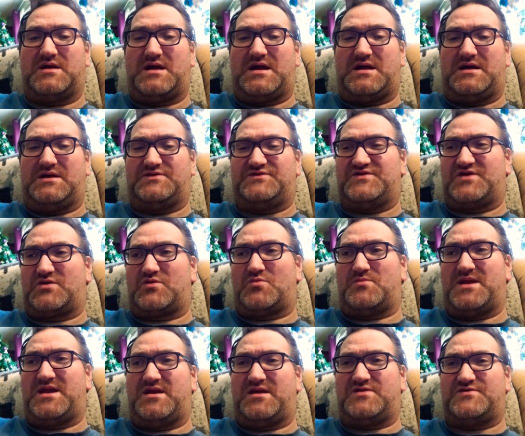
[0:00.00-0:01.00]
a general
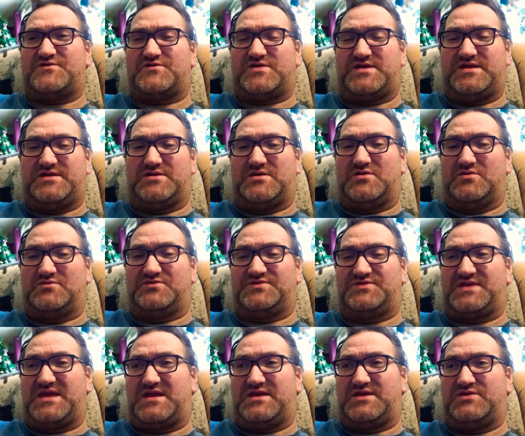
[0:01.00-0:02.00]
manager he knows
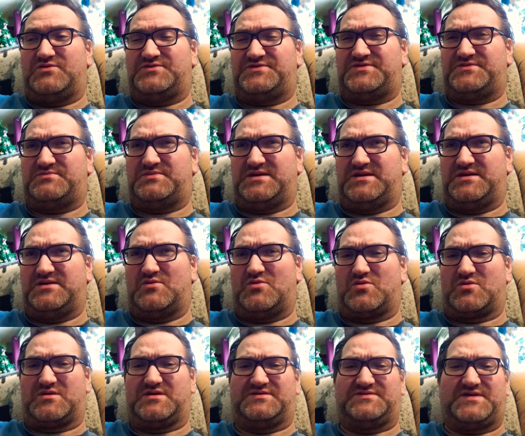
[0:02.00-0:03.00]
that used to be,
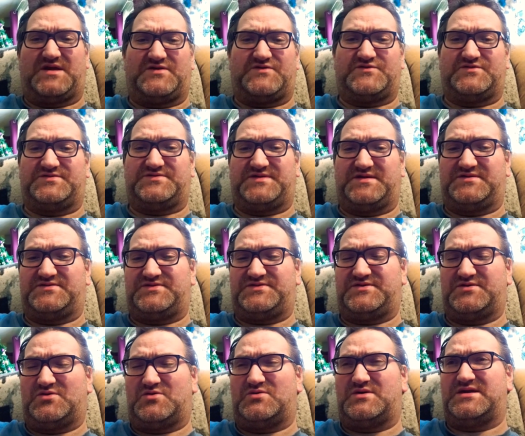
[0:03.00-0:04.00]
or is, I should say,
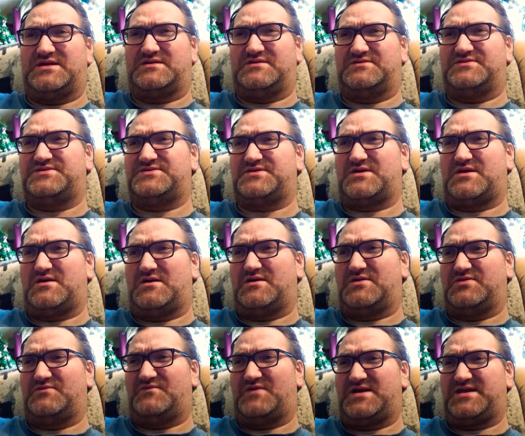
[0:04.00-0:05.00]
still is,
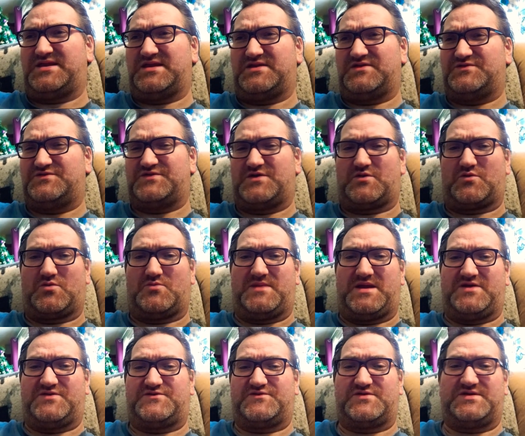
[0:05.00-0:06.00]
the Vikings general manager.